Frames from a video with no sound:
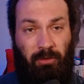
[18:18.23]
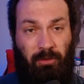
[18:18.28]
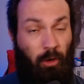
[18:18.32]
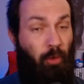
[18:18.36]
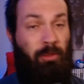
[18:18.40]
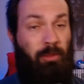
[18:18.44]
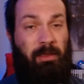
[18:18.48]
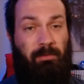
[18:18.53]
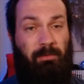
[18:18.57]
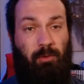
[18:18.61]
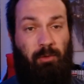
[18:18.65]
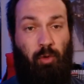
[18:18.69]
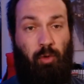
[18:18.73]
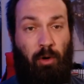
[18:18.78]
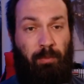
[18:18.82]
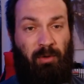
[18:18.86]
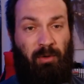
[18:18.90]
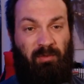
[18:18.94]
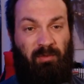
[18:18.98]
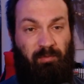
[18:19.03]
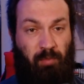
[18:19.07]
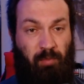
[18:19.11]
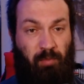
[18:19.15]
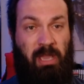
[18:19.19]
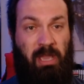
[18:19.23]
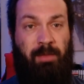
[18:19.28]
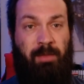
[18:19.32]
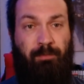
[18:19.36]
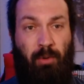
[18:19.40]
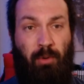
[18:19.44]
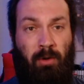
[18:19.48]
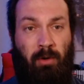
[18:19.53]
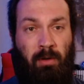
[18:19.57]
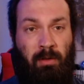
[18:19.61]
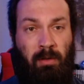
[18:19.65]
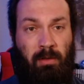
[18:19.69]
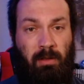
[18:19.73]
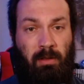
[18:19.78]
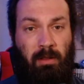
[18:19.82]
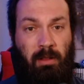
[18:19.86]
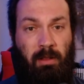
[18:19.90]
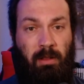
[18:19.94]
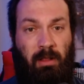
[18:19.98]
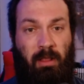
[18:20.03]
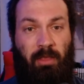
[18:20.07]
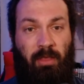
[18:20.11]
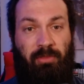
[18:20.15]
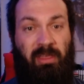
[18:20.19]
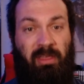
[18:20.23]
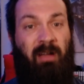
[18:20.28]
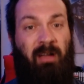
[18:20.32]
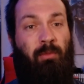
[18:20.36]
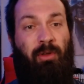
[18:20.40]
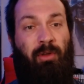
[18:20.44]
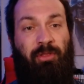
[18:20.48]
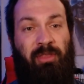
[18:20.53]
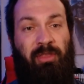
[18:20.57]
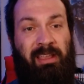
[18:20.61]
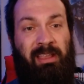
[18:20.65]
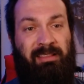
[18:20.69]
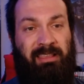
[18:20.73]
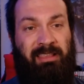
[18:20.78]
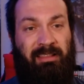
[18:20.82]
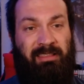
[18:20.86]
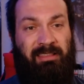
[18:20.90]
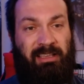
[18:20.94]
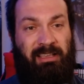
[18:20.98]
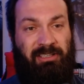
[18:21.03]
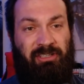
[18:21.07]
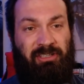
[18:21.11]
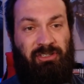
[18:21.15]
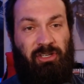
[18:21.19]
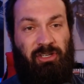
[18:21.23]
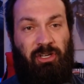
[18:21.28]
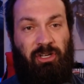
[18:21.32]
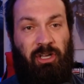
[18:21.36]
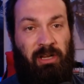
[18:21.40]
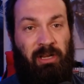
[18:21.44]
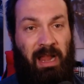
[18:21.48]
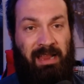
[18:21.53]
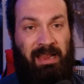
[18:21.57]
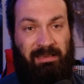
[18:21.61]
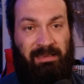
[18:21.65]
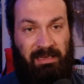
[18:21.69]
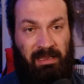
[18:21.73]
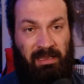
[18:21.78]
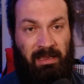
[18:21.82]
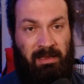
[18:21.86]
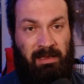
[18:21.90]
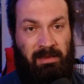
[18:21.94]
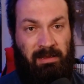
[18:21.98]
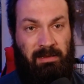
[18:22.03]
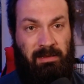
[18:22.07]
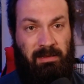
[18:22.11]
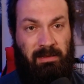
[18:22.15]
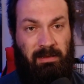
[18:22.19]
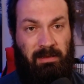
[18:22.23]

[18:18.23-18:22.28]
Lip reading: group of people that would think that this is a good idea